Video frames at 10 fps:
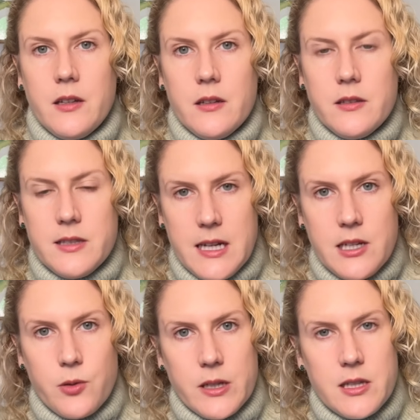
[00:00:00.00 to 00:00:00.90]
Z
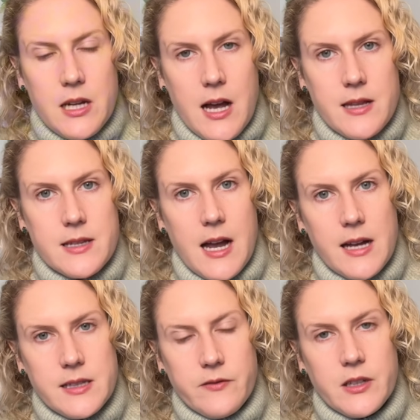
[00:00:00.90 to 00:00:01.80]
twist yarns are
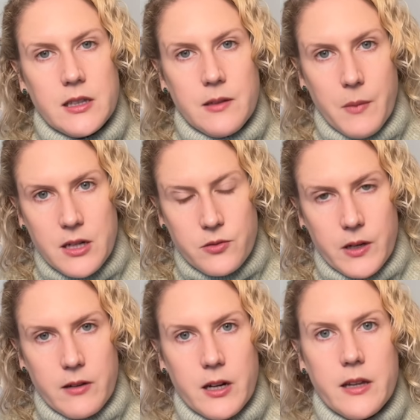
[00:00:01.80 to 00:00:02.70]
definitely much
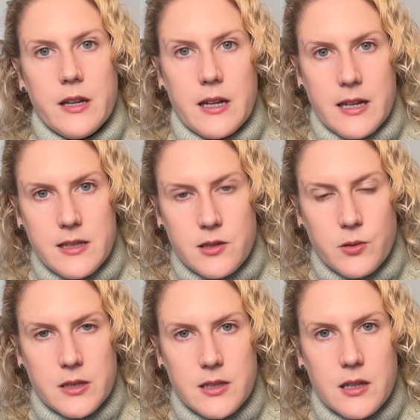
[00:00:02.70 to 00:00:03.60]
rarer than S
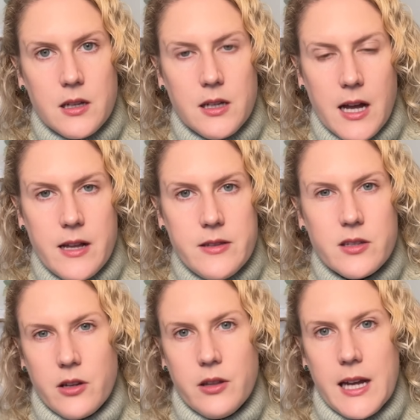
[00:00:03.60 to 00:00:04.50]
twist yarns,
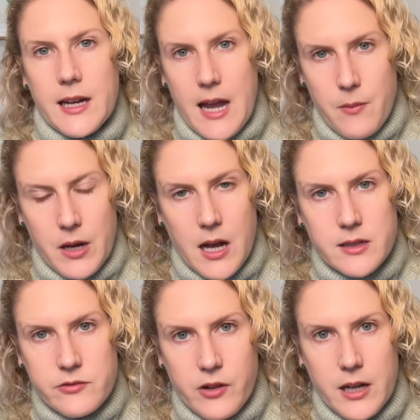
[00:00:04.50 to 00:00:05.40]
so they can be hard to
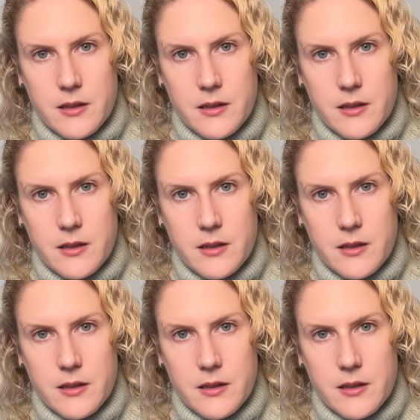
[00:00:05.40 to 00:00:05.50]
find.